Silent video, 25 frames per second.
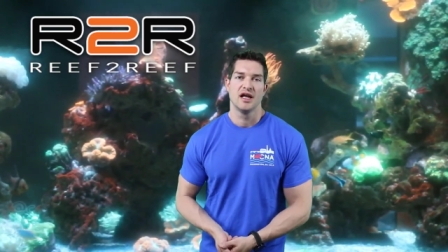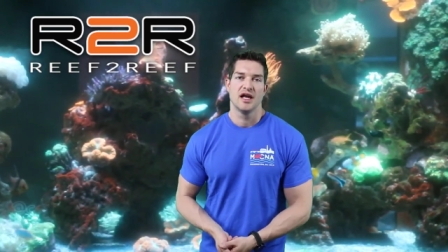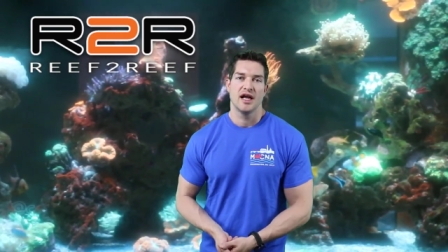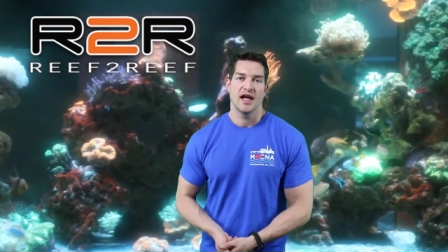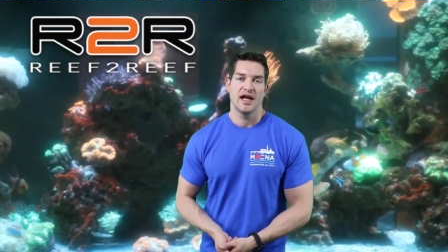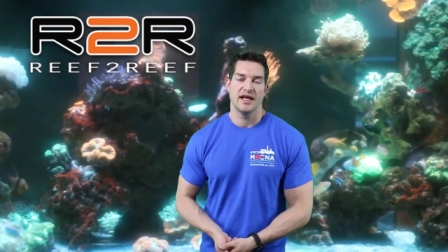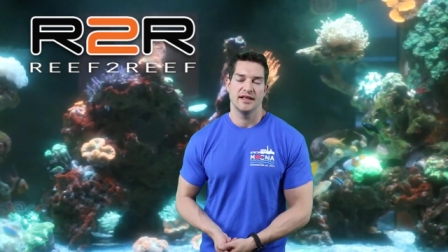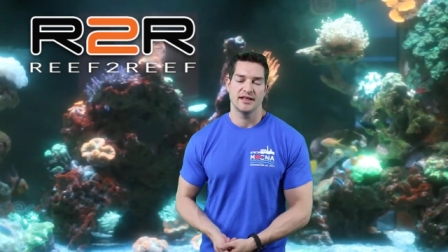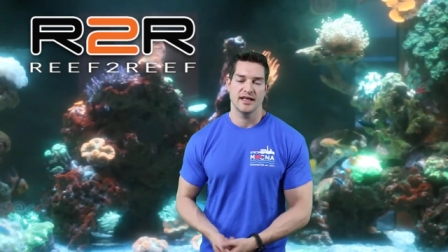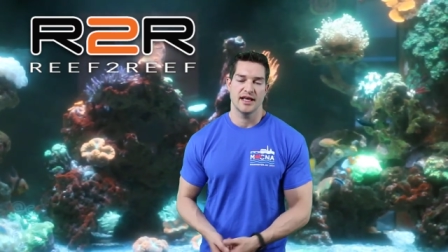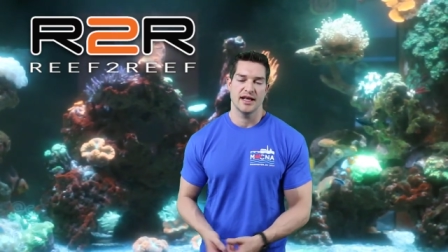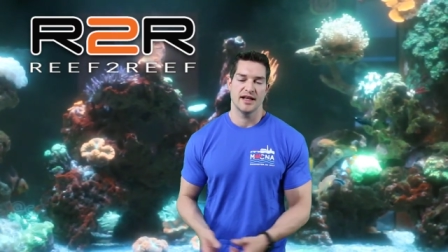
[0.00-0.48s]

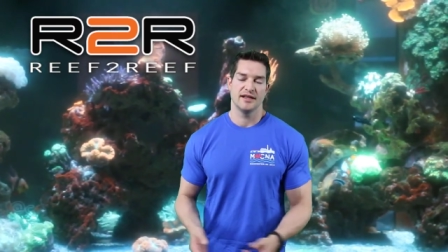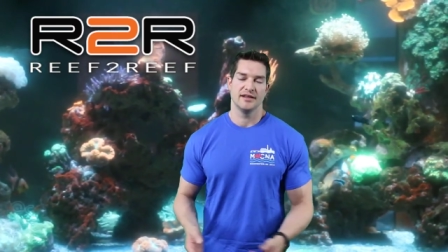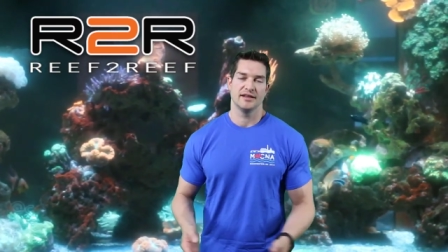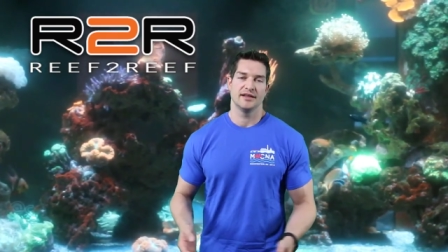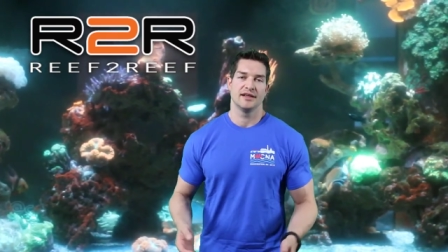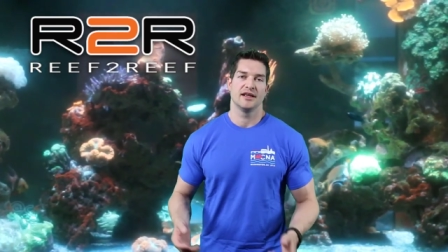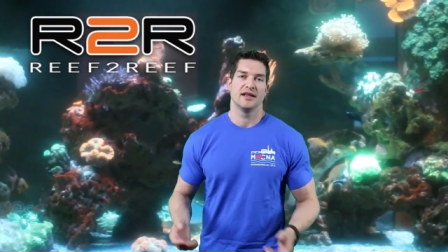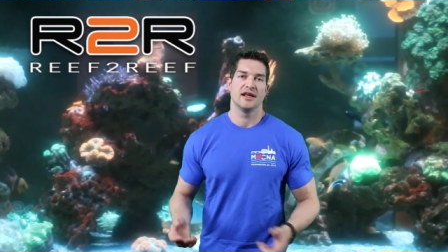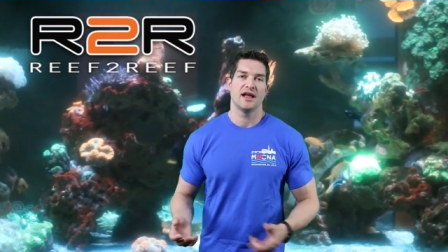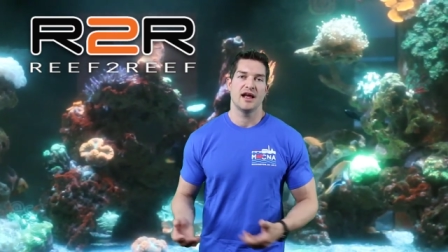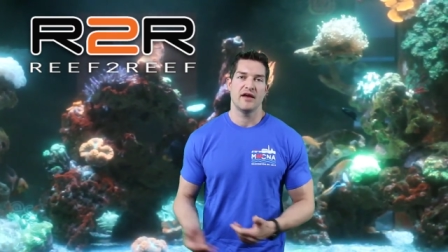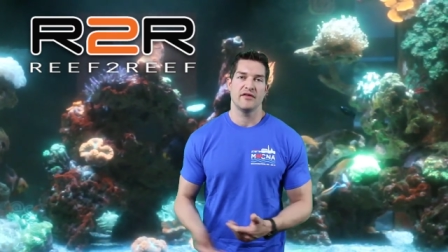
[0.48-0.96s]
and then
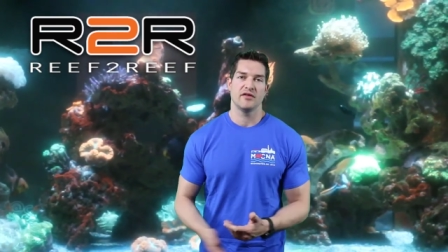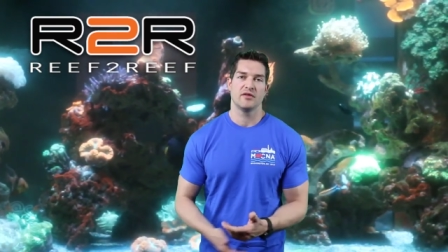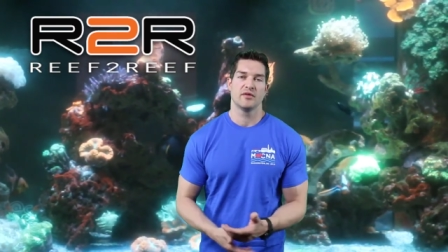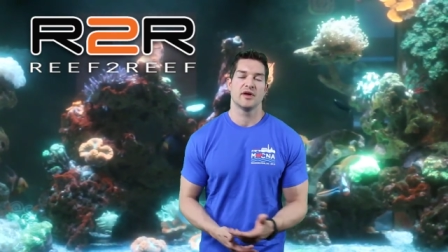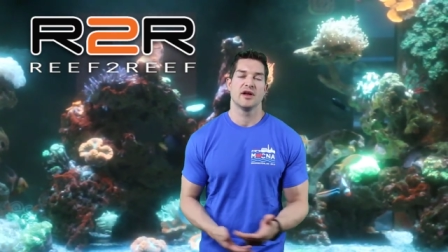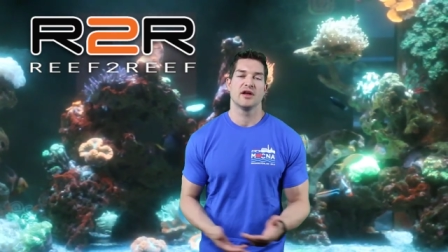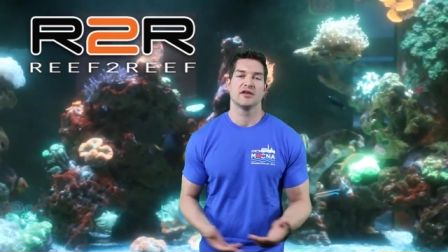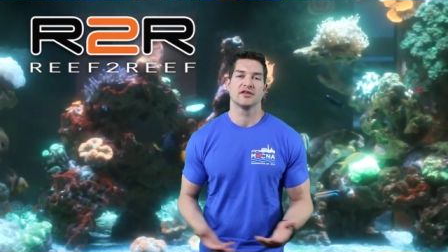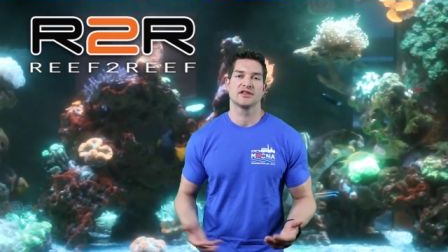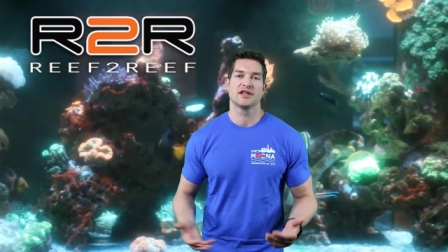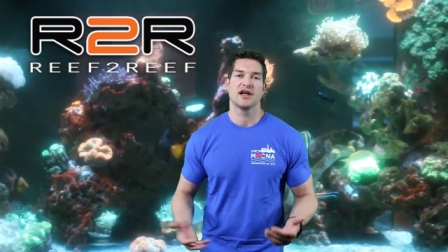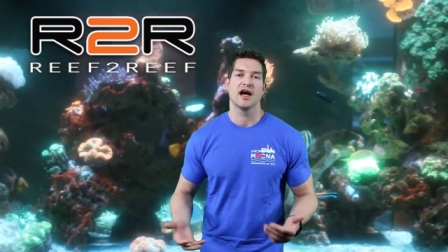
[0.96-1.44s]
everyone
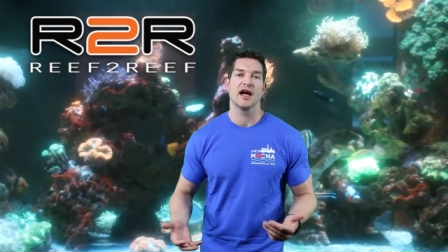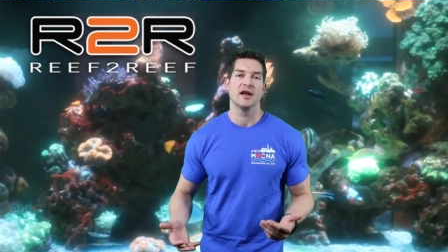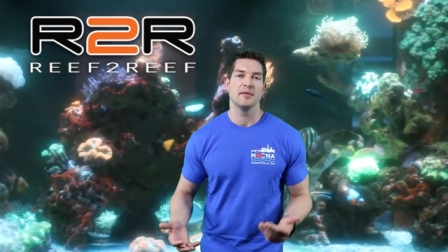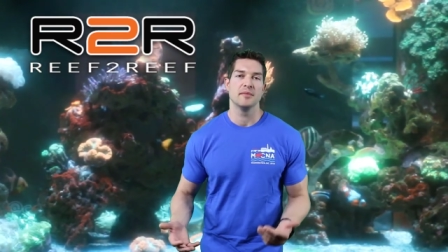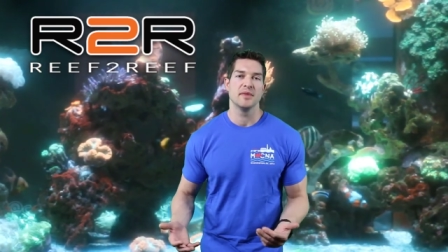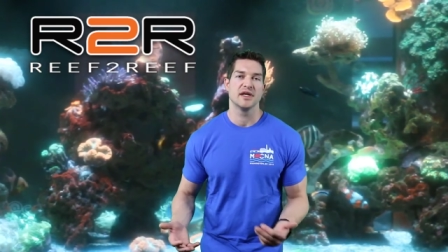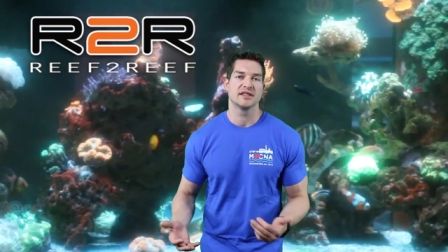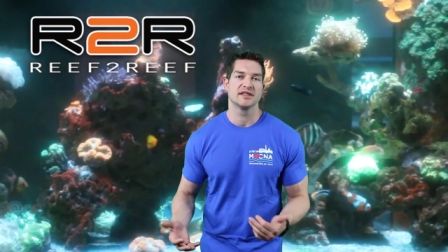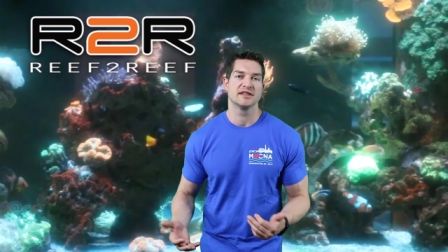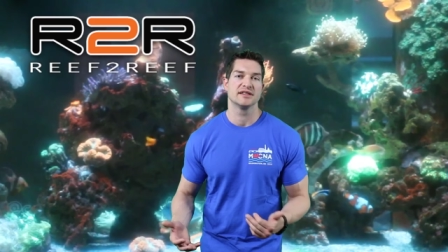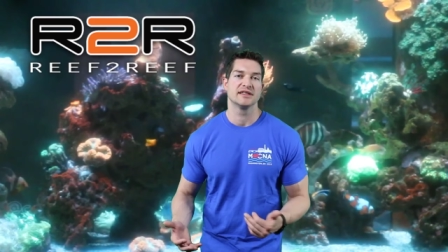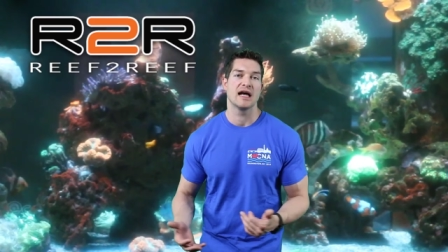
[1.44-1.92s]
else kind of
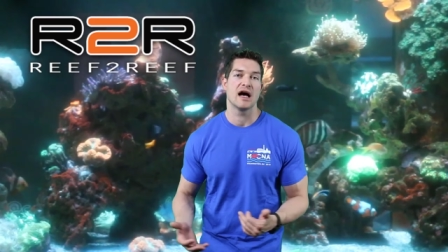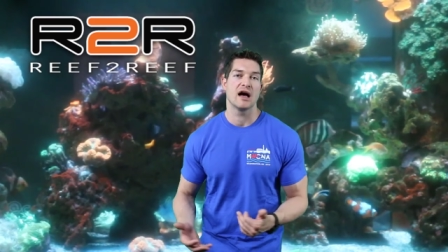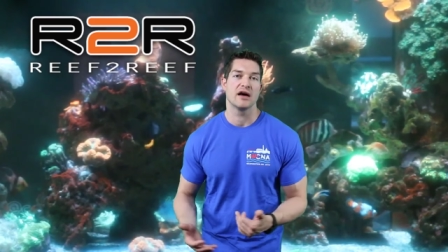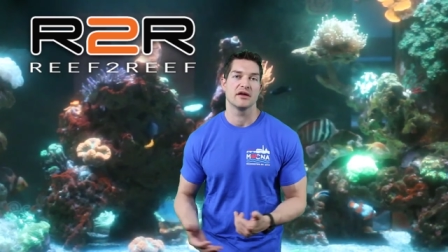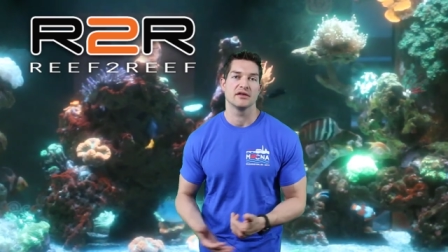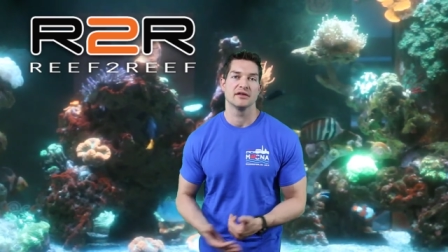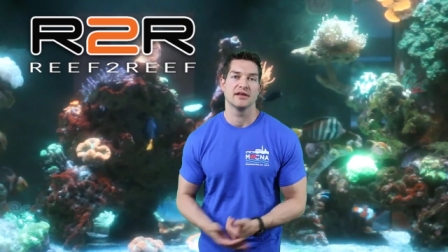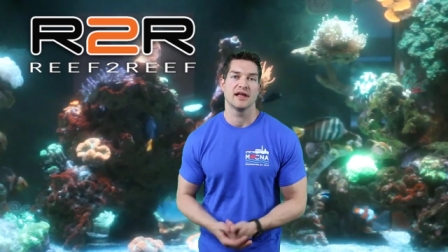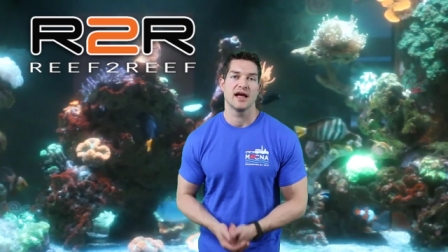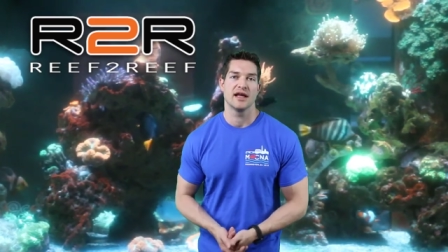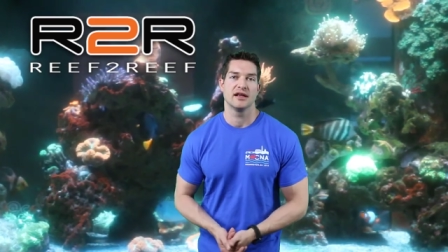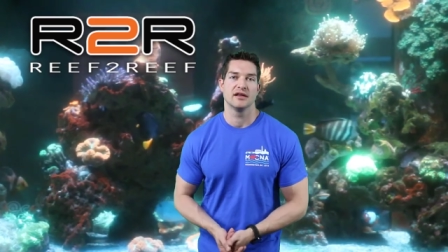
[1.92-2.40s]
misses out
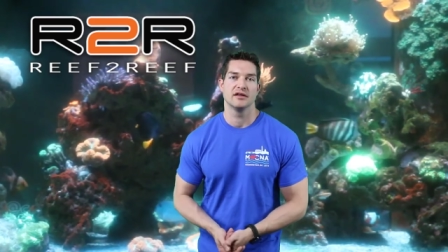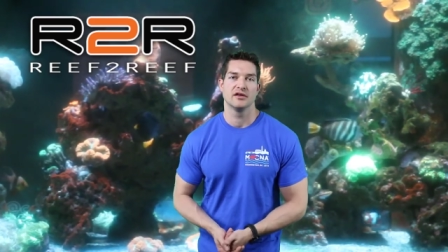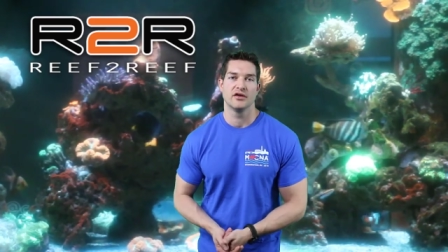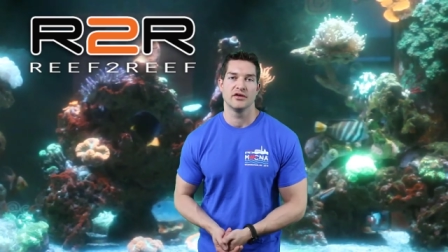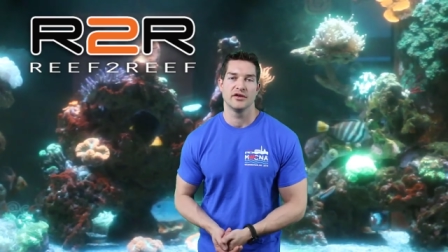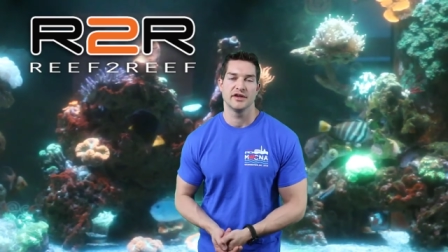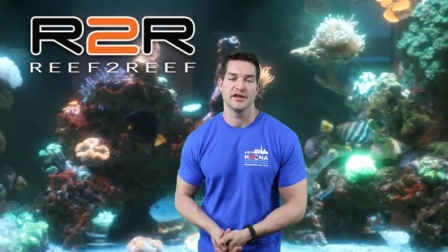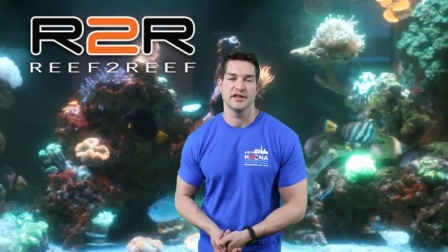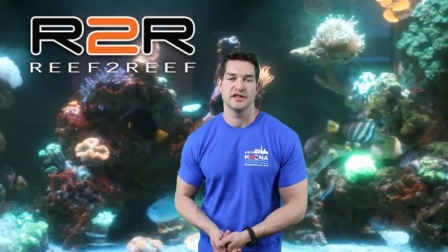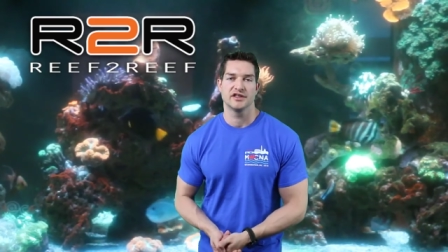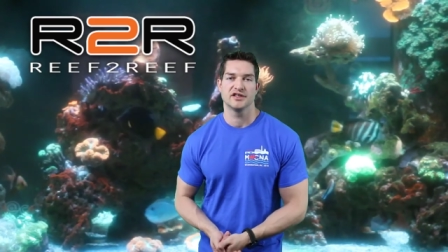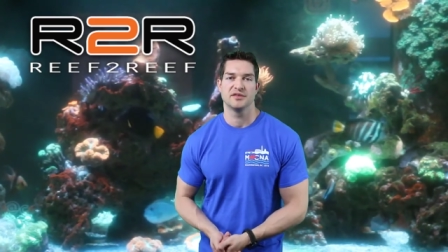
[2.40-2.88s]
on that
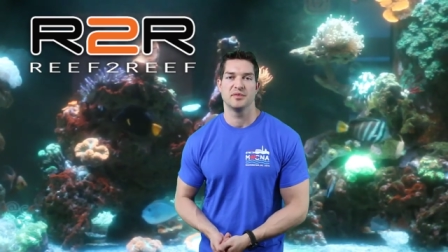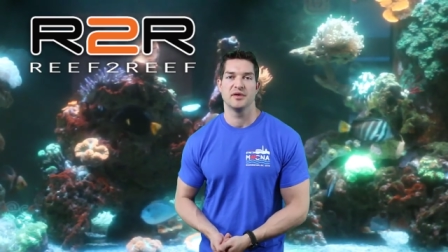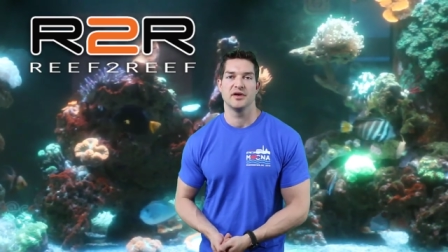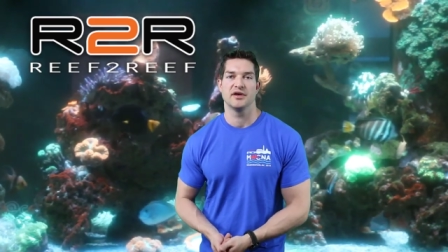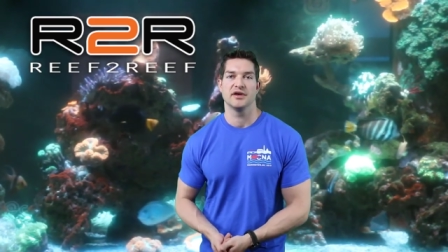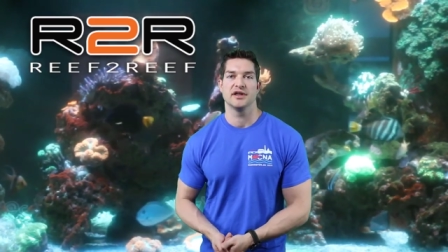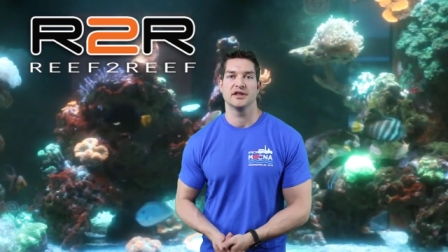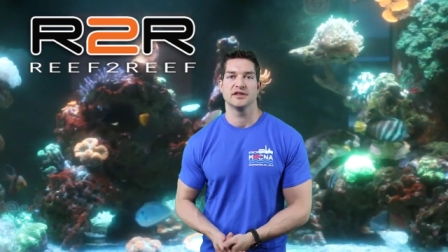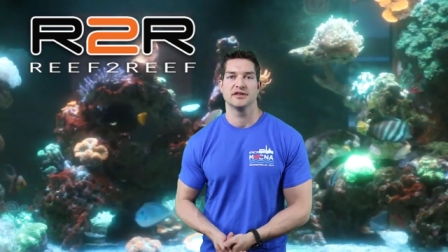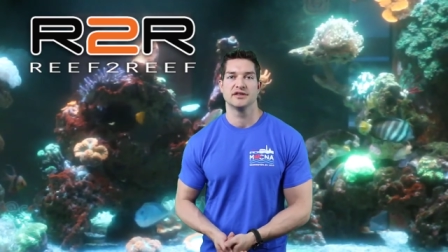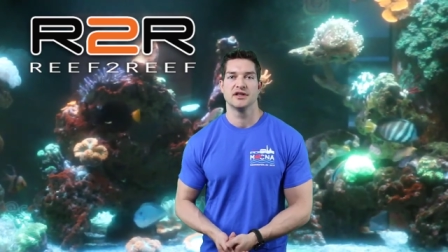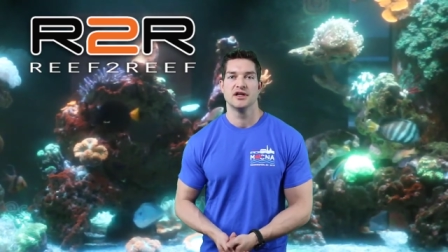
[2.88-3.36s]
learning
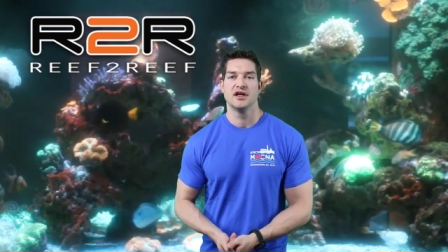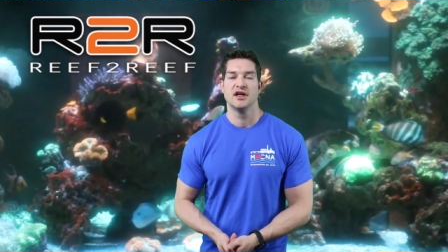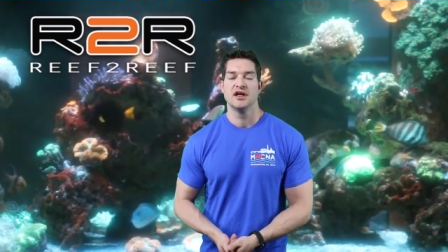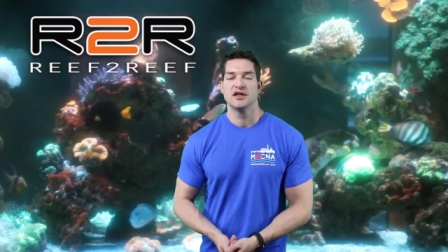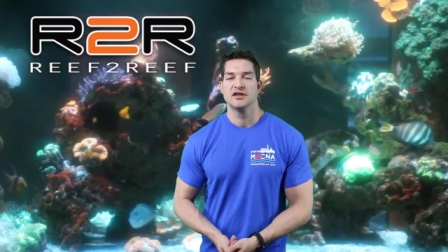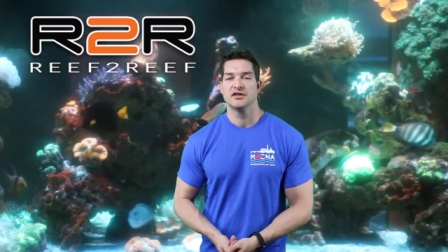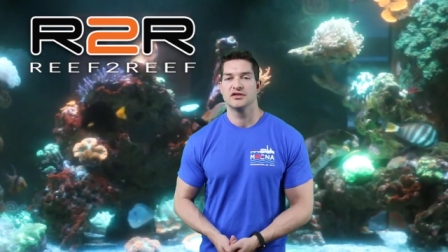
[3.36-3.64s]
experience.